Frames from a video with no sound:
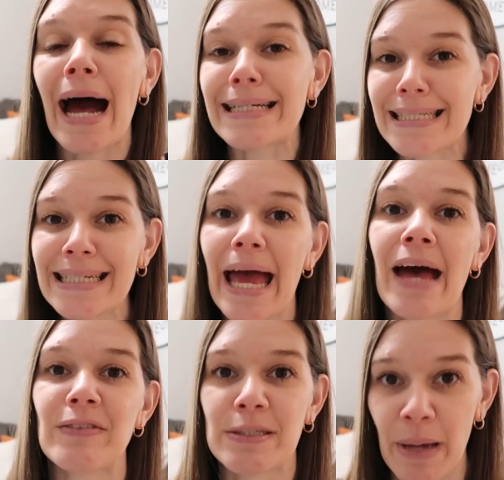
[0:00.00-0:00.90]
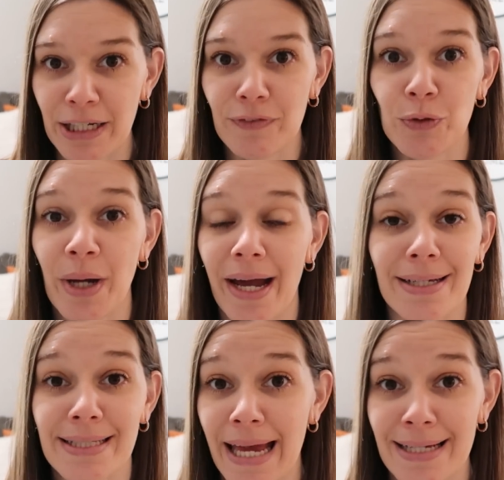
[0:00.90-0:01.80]
I didn't have as many of you
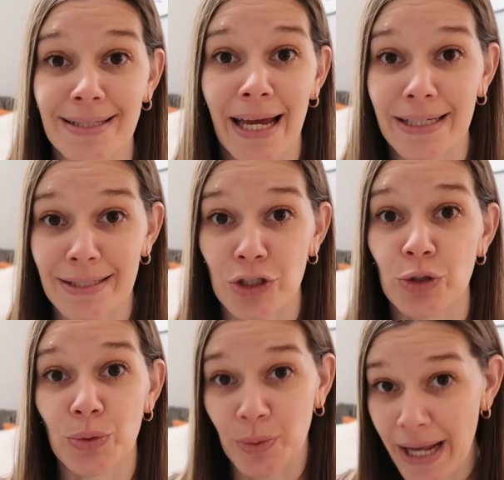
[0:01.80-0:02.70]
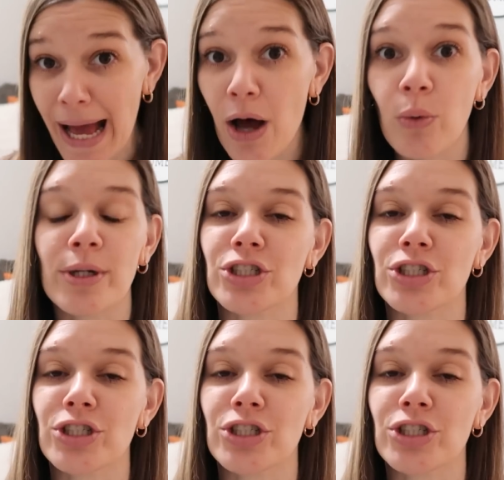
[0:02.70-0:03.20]
guys as I do now,